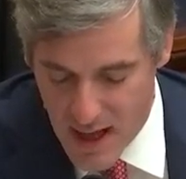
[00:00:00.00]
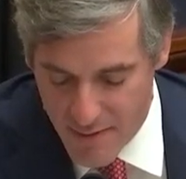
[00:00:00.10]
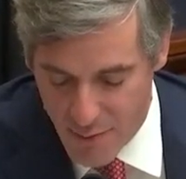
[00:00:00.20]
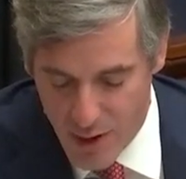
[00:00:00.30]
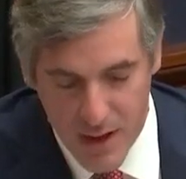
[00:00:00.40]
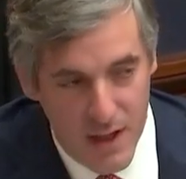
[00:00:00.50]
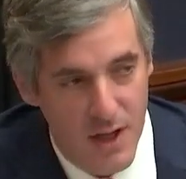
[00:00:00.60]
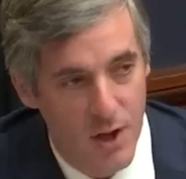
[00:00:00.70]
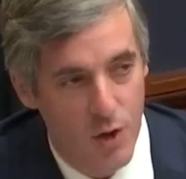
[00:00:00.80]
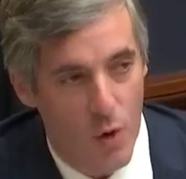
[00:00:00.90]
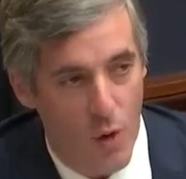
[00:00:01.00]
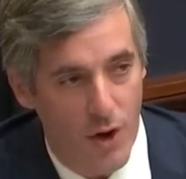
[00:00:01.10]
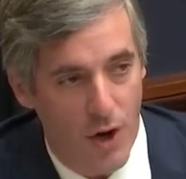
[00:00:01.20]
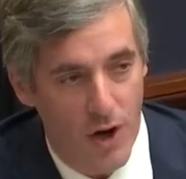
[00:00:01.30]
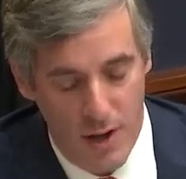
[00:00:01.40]
every
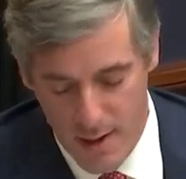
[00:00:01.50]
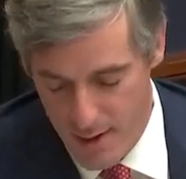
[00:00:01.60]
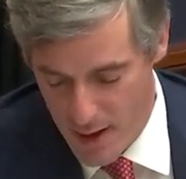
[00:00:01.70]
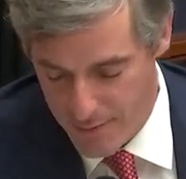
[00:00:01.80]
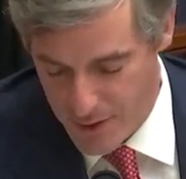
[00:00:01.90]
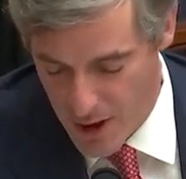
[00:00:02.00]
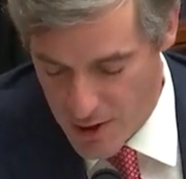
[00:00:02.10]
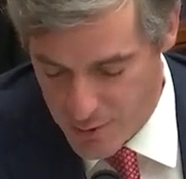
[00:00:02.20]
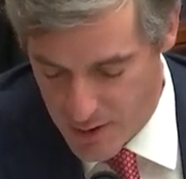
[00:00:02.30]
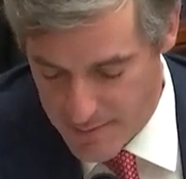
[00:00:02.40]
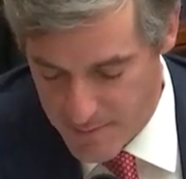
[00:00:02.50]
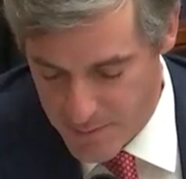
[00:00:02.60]
corner of the country.